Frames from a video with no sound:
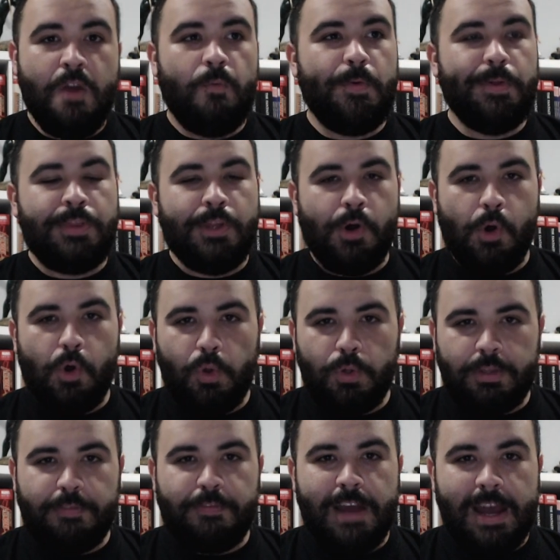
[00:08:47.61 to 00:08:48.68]
with the
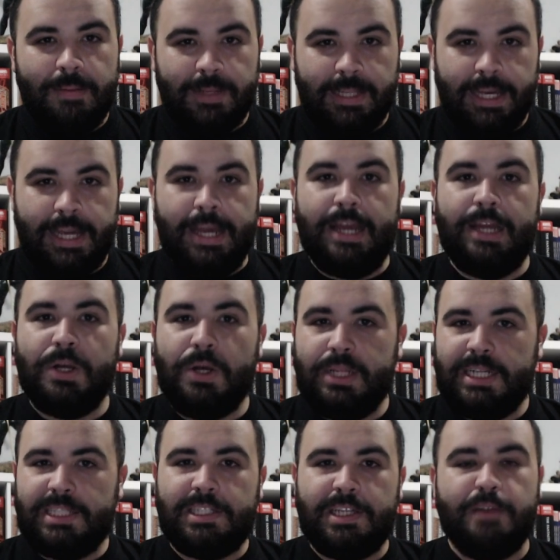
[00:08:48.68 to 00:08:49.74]
Holt family and all
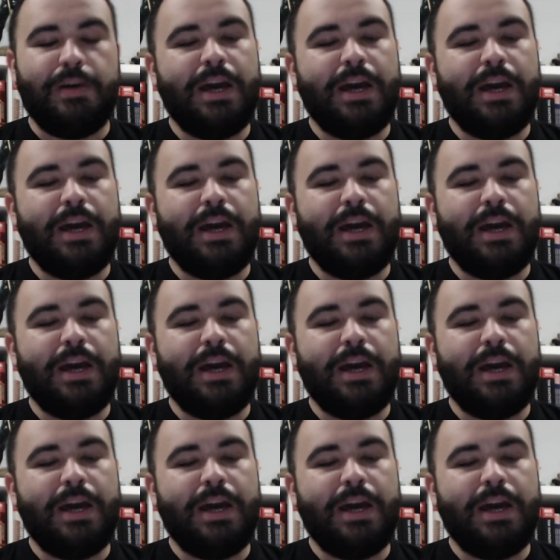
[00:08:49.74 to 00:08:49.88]
that stuff.